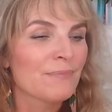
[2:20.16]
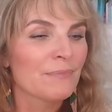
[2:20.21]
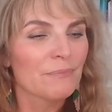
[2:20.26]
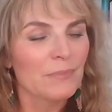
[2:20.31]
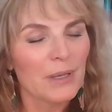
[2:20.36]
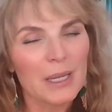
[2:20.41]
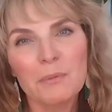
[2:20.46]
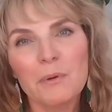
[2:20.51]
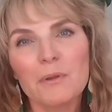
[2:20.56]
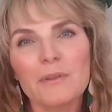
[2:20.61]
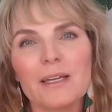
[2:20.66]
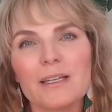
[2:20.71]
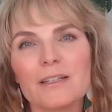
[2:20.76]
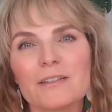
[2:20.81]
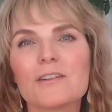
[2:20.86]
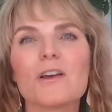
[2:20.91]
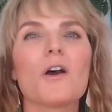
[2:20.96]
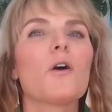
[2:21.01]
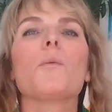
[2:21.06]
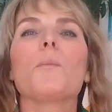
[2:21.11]
people that
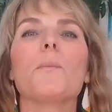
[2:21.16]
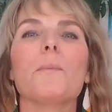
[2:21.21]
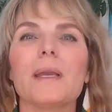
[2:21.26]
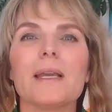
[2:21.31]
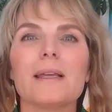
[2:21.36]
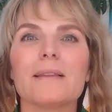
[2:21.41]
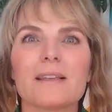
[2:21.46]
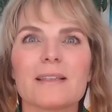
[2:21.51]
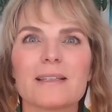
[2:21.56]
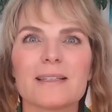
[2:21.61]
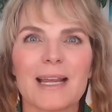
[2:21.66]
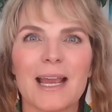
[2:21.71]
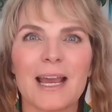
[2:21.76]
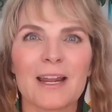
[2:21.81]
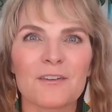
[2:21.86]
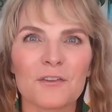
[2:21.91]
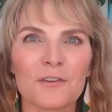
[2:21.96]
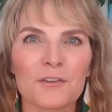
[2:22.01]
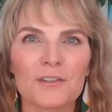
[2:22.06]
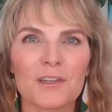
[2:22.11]
don't meet the
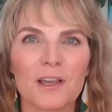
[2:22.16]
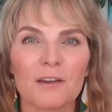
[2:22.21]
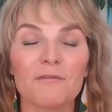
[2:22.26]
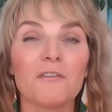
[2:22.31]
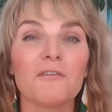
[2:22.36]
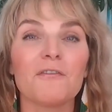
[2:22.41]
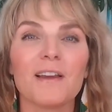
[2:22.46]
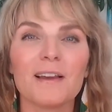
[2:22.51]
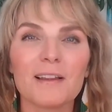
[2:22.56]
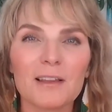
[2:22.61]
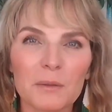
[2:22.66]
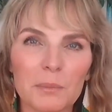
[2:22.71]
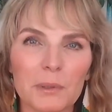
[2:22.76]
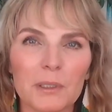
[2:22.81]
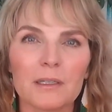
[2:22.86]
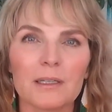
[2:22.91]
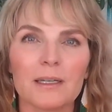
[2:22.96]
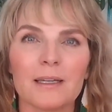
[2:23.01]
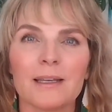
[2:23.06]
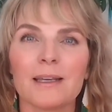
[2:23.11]
standards of
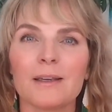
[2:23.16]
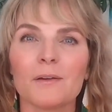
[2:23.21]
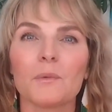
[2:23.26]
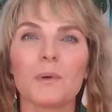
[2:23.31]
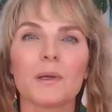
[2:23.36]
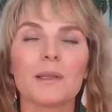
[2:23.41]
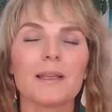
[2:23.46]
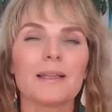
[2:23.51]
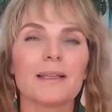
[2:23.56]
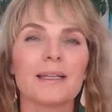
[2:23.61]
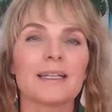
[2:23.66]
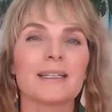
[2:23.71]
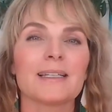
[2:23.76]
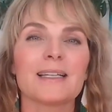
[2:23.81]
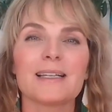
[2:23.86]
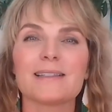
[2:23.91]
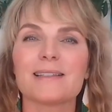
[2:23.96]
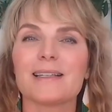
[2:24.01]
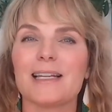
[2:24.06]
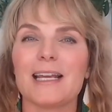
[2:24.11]
availability,
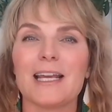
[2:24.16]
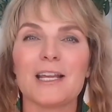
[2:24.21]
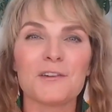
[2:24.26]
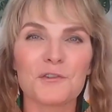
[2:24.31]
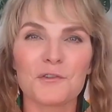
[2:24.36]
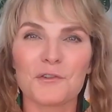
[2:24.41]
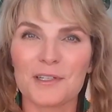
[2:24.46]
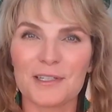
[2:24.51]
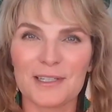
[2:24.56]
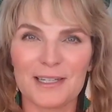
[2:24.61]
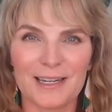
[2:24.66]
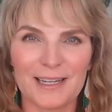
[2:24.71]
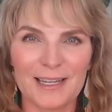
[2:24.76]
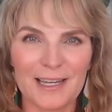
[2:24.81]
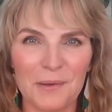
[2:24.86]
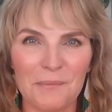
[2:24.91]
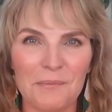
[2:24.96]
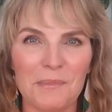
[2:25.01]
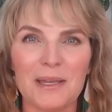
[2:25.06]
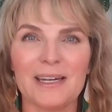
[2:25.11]
willingness, and interest in
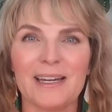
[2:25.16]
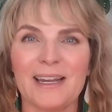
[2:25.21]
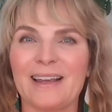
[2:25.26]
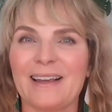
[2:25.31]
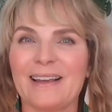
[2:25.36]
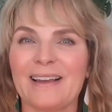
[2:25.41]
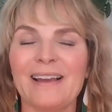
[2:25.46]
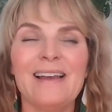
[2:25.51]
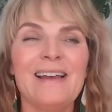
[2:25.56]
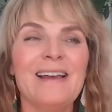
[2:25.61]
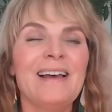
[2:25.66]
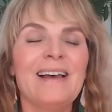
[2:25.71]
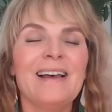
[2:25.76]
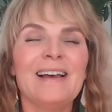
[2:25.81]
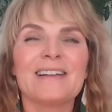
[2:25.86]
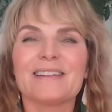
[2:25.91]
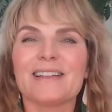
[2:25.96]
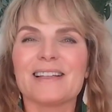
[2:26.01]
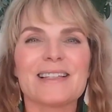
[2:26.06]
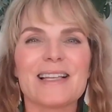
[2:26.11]
committing
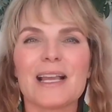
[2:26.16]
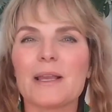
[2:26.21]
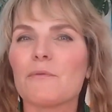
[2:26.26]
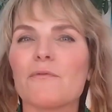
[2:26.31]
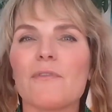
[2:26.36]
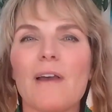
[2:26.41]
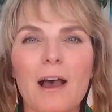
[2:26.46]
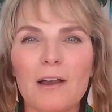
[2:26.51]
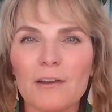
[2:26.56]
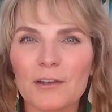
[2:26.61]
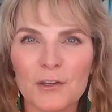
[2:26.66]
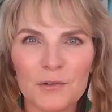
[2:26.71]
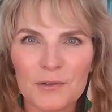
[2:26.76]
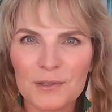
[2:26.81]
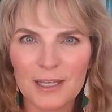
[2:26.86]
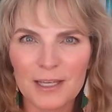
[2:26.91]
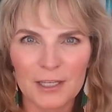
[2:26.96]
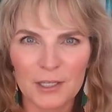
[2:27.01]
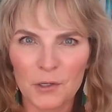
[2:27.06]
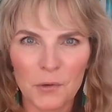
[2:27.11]
the same values
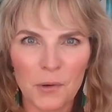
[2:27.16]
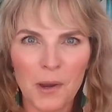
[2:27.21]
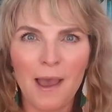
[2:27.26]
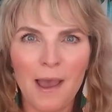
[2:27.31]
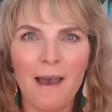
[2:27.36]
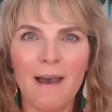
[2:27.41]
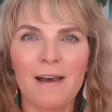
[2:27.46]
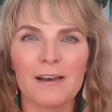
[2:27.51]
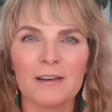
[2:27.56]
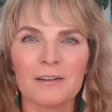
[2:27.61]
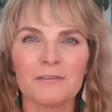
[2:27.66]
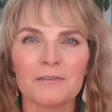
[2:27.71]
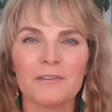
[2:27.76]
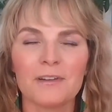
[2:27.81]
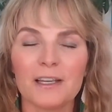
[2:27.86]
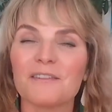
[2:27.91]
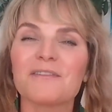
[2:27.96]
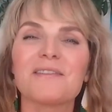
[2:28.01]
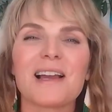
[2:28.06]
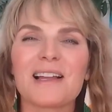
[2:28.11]
that you have,
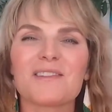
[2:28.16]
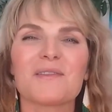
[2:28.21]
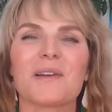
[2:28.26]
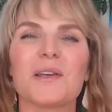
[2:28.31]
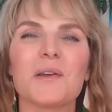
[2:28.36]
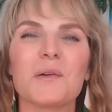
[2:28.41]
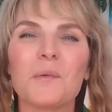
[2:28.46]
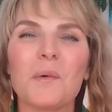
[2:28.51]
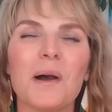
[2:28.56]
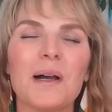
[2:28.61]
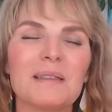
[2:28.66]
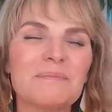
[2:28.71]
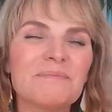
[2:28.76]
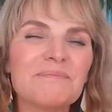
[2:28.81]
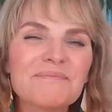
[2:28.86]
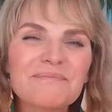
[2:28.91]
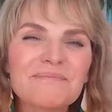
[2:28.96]
if that's what you want,